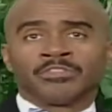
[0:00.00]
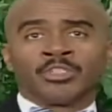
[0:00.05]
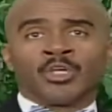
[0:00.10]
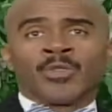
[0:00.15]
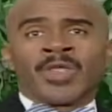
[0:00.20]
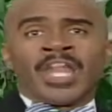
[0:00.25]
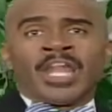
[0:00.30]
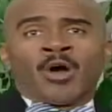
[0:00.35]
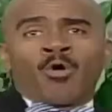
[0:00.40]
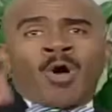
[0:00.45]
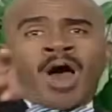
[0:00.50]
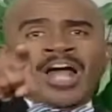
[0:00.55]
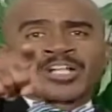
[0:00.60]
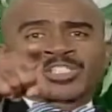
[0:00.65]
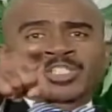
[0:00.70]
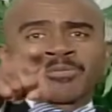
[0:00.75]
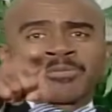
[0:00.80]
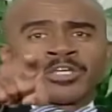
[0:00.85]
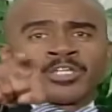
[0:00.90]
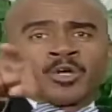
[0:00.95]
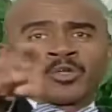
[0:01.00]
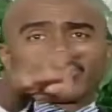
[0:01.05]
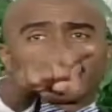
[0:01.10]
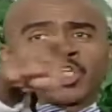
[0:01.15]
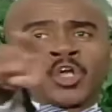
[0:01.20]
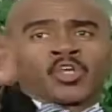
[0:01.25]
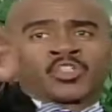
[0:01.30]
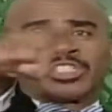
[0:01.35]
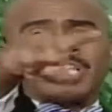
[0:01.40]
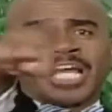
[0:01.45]
You that are watching me, your
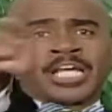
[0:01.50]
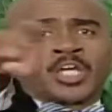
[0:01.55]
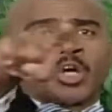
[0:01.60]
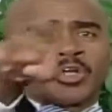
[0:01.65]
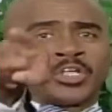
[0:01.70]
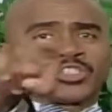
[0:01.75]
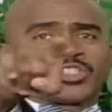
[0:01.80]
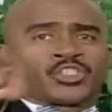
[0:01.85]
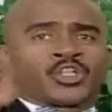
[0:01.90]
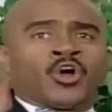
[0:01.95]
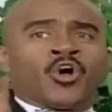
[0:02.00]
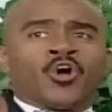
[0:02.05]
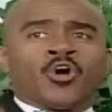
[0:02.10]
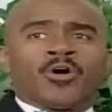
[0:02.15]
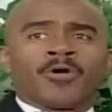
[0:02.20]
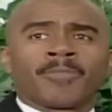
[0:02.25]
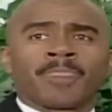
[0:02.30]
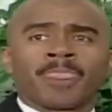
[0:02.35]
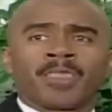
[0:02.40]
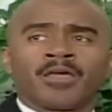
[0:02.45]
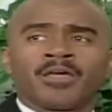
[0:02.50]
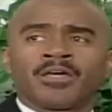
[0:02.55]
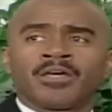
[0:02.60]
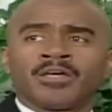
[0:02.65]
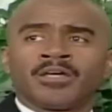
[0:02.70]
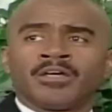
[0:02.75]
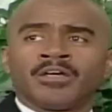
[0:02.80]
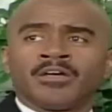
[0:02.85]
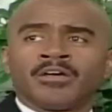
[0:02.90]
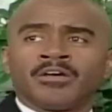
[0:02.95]
children that go to school, mm
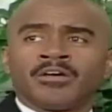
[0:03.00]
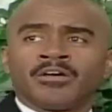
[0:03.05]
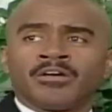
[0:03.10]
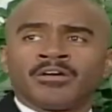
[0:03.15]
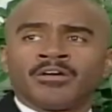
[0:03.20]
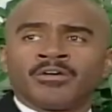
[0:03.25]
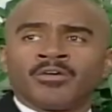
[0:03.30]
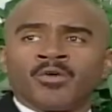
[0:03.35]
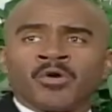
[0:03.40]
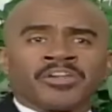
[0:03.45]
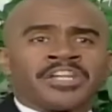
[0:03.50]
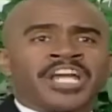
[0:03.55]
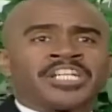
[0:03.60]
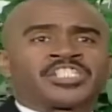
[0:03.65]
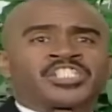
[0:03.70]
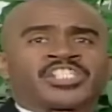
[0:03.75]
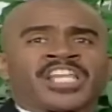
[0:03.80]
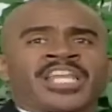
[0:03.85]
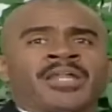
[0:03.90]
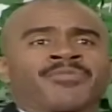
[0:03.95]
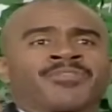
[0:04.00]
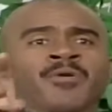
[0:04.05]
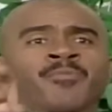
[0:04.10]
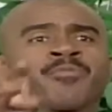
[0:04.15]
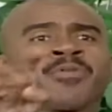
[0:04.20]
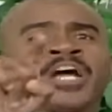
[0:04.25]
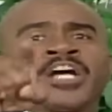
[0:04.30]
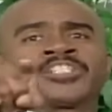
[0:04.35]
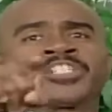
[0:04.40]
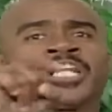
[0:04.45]
-hmm. when they stand up to
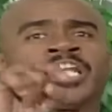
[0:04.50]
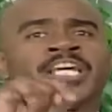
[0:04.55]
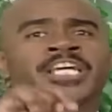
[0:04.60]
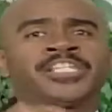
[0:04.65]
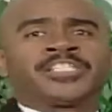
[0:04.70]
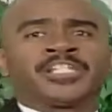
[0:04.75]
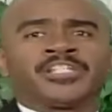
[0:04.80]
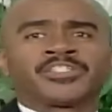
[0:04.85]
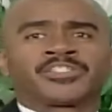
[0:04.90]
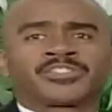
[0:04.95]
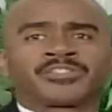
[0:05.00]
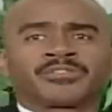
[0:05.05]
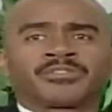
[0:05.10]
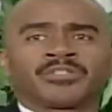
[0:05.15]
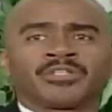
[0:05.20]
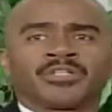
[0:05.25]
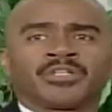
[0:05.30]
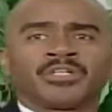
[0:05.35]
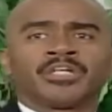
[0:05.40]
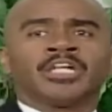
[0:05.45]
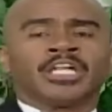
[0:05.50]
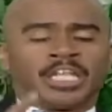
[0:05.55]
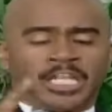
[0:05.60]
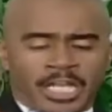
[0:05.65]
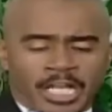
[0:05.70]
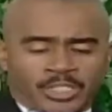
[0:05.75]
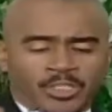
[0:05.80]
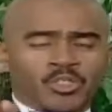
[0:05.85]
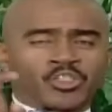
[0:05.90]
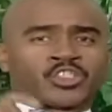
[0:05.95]
pledge allegiance, mm -hmm.
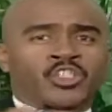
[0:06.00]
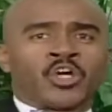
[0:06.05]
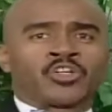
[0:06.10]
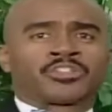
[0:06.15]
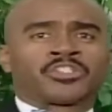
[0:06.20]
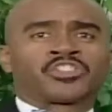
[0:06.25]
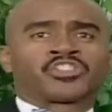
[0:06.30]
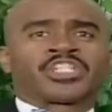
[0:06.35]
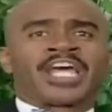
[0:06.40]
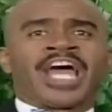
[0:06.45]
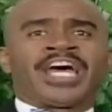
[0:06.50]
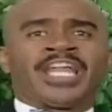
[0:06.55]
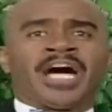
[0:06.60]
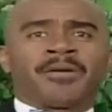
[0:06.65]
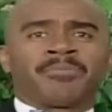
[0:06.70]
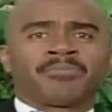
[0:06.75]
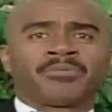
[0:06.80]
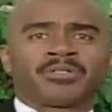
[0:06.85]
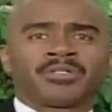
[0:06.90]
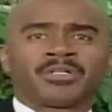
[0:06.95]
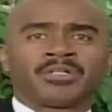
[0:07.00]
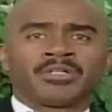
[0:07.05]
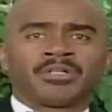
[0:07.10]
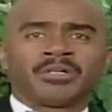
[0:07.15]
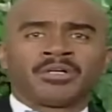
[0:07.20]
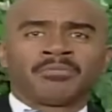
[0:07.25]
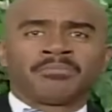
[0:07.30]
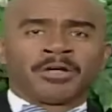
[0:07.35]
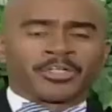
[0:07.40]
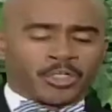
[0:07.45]
let your children stand up.
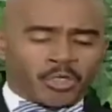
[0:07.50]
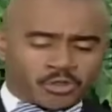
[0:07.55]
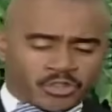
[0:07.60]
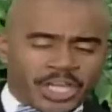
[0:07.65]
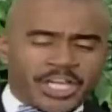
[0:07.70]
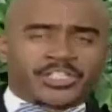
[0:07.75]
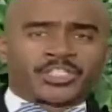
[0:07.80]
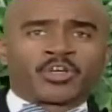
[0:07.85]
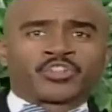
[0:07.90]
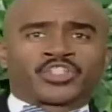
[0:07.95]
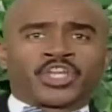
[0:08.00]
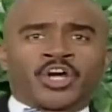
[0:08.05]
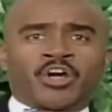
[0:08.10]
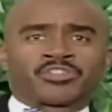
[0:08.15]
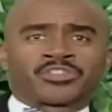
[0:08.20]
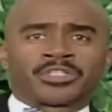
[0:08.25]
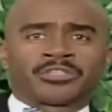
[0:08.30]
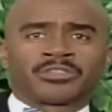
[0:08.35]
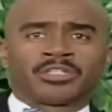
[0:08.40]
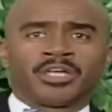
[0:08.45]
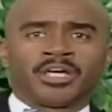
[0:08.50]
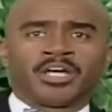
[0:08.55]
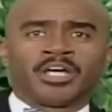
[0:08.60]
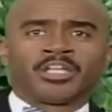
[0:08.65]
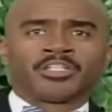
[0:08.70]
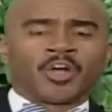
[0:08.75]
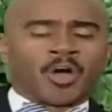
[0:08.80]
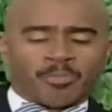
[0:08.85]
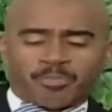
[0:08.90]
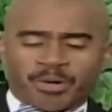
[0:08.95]
Mm -hmm. But you teach your children.
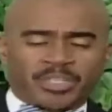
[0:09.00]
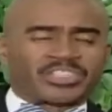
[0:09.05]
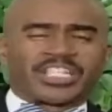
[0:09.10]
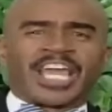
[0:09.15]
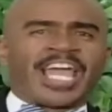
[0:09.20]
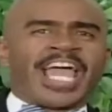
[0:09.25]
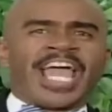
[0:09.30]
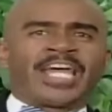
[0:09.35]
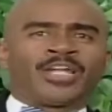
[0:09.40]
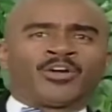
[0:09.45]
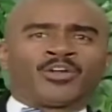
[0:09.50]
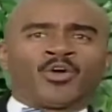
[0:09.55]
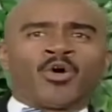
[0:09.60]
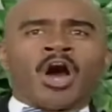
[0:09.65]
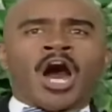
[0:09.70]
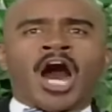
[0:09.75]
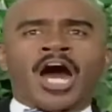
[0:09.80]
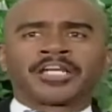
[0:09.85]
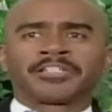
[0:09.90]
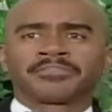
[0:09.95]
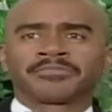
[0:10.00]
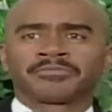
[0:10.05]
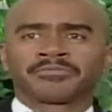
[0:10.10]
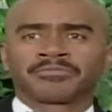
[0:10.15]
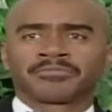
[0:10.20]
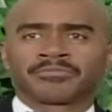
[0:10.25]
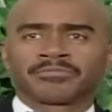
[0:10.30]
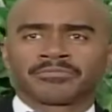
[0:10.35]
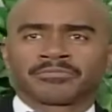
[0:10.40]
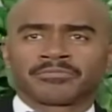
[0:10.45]
Don't put their hand on no heart.
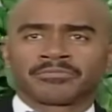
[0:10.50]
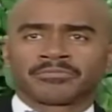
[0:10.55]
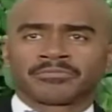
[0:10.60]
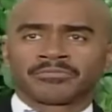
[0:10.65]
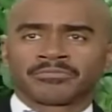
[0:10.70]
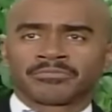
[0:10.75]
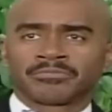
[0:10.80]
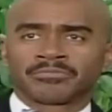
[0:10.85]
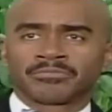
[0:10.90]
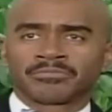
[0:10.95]
That's right.